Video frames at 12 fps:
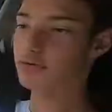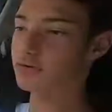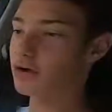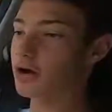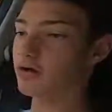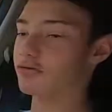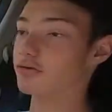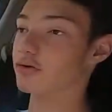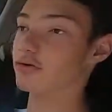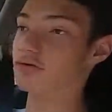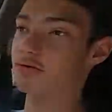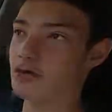
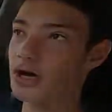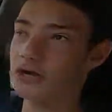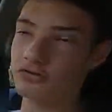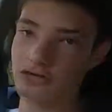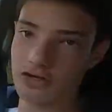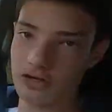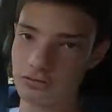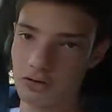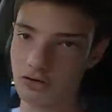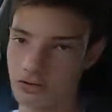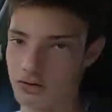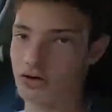2019
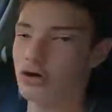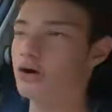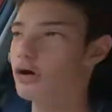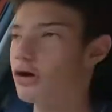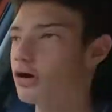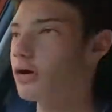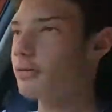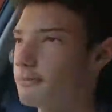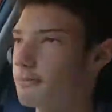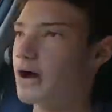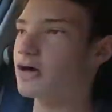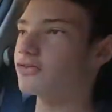model year
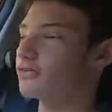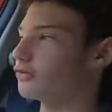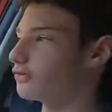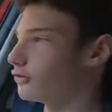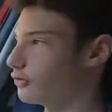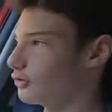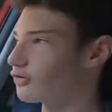Mazda 2